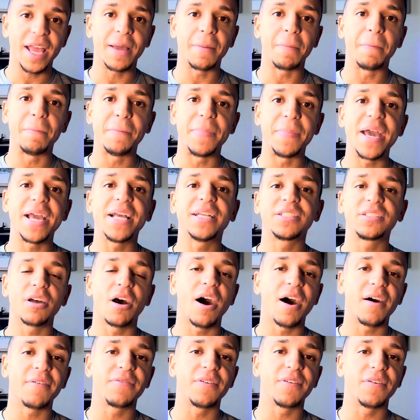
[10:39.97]
And based
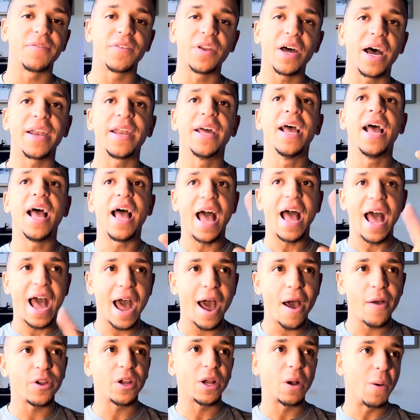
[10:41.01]
off of not
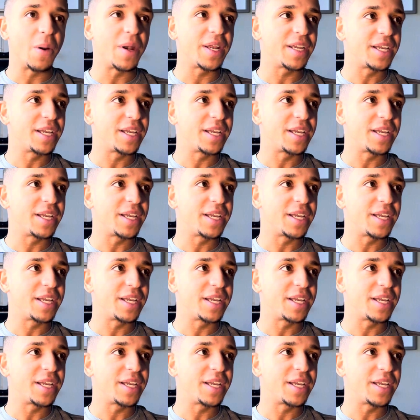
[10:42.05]
how you're going